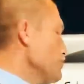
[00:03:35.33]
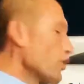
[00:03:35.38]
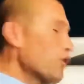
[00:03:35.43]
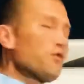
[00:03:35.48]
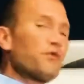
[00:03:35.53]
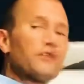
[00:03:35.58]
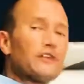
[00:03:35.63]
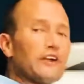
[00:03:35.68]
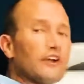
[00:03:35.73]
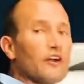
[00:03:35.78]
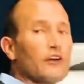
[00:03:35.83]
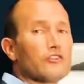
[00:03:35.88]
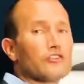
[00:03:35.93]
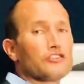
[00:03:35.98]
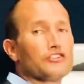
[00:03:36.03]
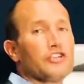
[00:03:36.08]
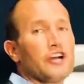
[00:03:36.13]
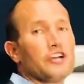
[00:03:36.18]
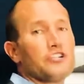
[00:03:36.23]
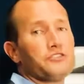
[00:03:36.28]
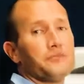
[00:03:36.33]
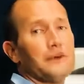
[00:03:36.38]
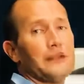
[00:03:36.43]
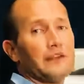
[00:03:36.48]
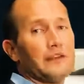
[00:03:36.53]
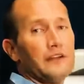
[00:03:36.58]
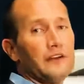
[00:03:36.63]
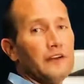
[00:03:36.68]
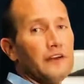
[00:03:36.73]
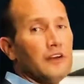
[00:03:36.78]
Don't fear others' judgment.
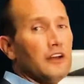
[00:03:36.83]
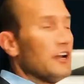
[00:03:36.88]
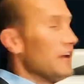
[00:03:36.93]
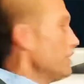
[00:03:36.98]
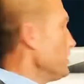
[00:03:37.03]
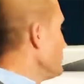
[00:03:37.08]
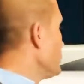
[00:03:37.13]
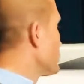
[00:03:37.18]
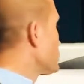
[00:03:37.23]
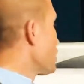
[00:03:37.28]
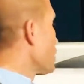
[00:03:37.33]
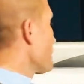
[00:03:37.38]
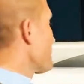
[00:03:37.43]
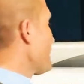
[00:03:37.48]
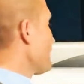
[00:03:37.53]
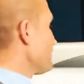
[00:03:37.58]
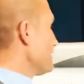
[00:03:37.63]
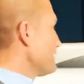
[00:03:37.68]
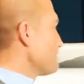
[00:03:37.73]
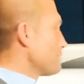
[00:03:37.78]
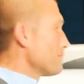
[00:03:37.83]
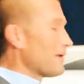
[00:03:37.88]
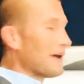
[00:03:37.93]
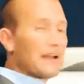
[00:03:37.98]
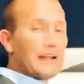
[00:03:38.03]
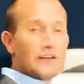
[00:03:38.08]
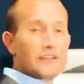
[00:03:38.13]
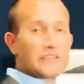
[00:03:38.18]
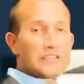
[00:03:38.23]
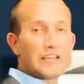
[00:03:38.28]
You want to talk about leaving
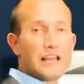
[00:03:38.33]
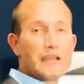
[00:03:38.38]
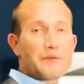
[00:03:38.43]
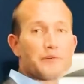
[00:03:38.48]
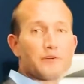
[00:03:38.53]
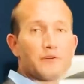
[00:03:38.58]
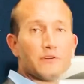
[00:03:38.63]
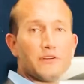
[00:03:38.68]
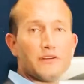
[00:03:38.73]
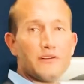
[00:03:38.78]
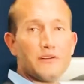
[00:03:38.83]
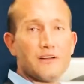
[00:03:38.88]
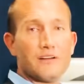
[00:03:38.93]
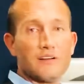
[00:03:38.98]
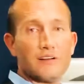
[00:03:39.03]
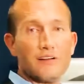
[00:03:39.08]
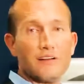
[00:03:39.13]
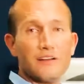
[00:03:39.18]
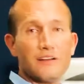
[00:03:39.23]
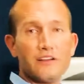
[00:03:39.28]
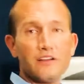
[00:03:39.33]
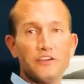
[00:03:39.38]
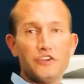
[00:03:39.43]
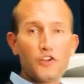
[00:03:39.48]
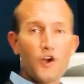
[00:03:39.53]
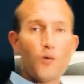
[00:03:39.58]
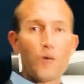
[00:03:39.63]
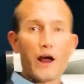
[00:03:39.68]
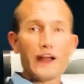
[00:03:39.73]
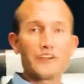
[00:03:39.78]
money on the table? You
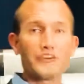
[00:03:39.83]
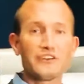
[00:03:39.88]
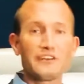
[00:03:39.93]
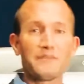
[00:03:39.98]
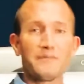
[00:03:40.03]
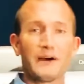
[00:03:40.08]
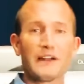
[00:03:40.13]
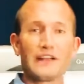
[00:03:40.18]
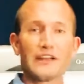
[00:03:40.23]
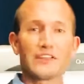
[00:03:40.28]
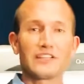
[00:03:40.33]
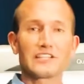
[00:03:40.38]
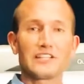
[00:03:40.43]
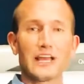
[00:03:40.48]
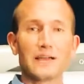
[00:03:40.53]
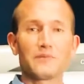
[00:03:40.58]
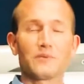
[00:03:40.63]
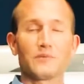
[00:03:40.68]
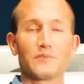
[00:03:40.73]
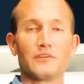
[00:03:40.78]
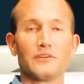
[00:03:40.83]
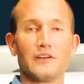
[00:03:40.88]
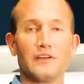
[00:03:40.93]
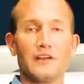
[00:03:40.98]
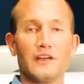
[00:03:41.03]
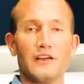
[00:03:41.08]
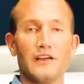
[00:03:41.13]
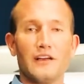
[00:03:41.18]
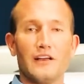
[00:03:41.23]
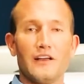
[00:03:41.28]
know why you leave money on the table?
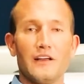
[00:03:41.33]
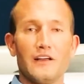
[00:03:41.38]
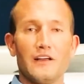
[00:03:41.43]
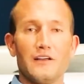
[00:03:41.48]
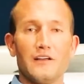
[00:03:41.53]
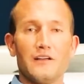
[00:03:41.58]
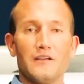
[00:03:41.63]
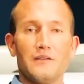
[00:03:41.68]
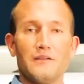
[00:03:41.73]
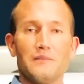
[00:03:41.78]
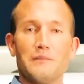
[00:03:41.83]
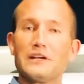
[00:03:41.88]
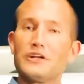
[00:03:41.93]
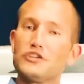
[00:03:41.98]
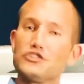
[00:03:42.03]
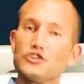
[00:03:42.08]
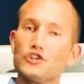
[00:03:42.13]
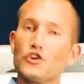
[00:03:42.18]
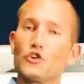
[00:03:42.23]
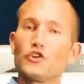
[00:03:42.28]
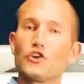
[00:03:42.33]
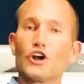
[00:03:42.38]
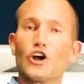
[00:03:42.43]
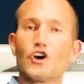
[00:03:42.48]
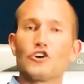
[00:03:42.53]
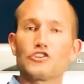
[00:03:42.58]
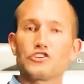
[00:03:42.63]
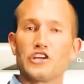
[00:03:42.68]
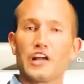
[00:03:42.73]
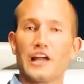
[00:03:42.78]
Because you don't
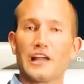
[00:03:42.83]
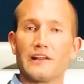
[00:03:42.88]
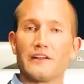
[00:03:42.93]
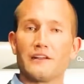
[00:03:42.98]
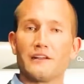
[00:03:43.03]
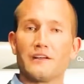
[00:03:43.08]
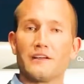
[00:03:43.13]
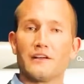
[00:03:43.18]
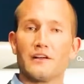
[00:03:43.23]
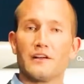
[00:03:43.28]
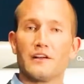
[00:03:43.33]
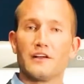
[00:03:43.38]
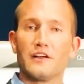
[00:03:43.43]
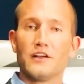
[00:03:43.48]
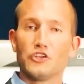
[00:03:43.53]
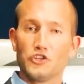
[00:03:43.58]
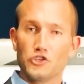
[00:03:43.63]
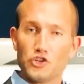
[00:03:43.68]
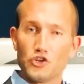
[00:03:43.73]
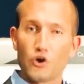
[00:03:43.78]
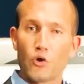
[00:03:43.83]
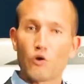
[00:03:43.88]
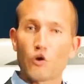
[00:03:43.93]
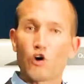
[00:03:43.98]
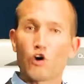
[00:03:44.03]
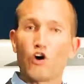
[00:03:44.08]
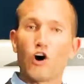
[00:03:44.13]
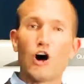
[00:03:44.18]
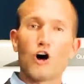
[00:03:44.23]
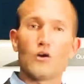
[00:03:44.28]
negotiate. You don't
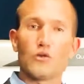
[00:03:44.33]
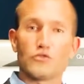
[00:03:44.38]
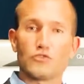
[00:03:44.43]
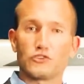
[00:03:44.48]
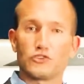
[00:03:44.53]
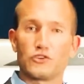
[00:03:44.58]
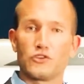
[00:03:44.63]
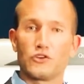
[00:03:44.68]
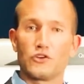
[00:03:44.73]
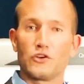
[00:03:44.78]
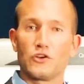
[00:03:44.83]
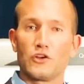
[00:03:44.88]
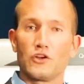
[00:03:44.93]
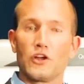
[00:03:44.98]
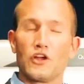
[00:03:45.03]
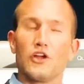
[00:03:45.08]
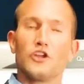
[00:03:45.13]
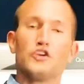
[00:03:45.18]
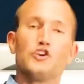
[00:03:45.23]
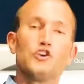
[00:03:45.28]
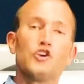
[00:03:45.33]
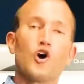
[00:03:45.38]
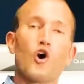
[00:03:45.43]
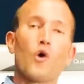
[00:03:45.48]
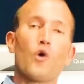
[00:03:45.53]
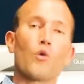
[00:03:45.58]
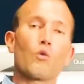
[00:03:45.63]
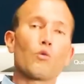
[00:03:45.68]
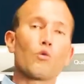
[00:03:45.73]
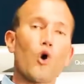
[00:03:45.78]
close. You
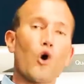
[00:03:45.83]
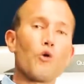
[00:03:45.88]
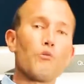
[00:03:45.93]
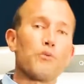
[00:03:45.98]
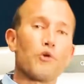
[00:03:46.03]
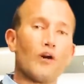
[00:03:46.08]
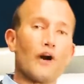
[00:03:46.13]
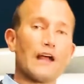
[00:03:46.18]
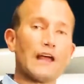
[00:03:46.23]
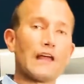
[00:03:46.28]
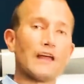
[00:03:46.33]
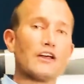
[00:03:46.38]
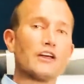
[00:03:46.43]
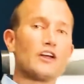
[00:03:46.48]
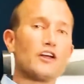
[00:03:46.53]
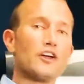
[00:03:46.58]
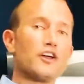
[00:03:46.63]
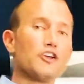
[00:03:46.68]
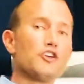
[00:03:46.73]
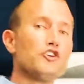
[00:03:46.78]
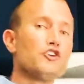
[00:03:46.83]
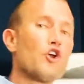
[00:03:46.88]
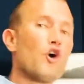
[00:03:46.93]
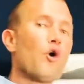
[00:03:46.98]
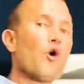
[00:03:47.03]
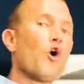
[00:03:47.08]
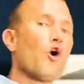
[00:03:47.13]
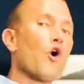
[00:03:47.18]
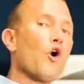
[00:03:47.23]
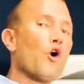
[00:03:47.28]
don't role play. You
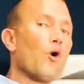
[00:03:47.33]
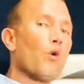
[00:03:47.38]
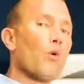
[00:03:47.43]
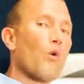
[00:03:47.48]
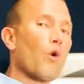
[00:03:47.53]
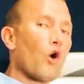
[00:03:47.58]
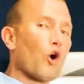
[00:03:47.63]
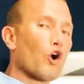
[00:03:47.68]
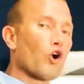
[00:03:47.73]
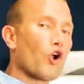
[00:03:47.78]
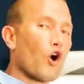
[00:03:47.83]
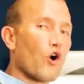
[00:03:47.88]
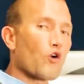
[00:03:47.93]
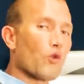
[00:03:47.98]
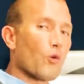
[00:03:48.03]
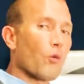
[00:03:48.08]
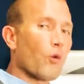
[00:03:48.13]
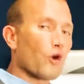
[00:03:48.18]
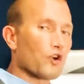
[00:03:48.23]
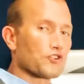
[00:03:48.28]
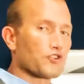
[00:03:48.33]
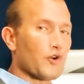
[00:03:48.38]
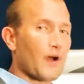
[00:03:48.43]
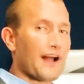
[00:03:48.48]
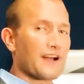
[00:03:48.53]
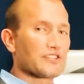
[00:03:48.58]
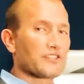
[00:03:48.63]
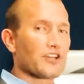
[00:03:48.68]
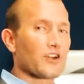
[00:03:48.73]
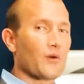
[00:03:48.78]
don't learn all the word
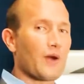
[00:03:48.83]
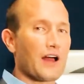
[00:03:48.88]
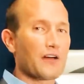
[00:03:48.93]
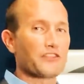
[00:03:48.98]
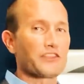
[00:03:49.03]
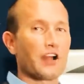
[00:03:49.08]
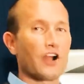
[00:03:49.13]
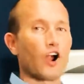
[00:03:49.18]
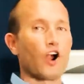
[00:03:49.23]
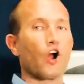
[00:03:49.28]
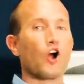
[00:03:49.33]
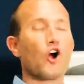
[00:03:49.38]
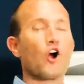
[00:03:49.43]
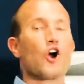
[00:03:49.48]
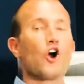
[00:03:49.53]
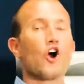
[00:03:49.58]
tracks that are out there